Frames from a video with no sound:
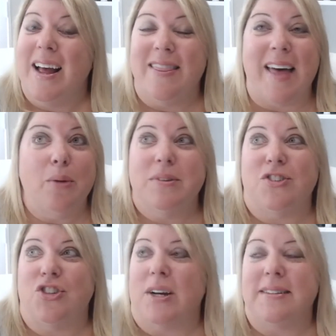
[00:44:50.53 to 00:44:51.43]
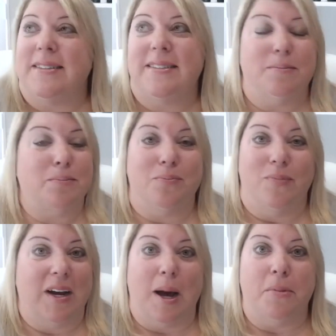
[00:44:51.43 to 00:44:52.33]
That was just
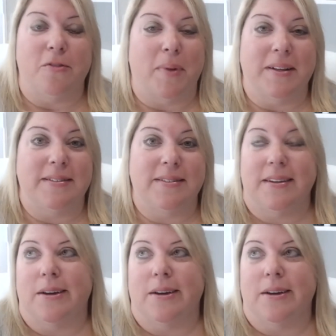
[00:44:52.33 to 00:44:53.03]
a couple of months,